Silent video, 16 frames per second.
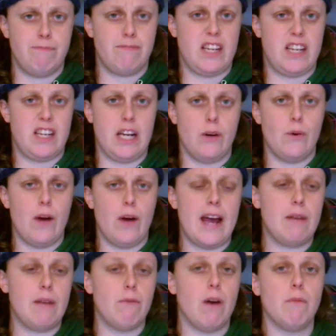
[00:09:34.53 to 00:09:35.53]
kill
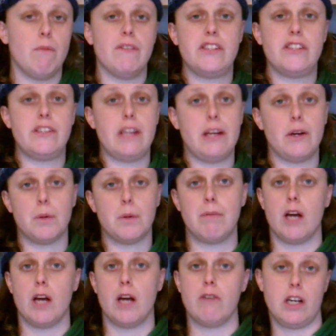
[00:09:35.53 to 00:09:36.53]
anyone with a single
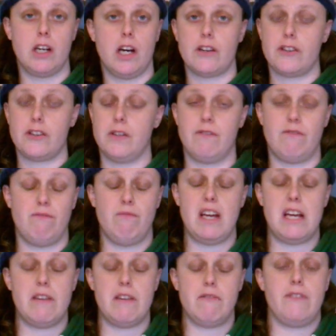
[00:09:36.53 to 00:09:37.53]
blow, regardless of
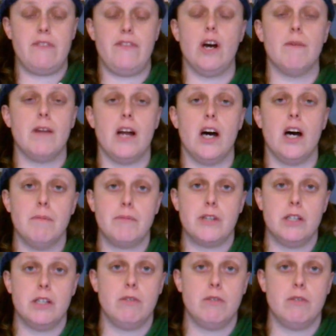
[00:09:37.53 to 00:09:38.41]
even if you're unarmed.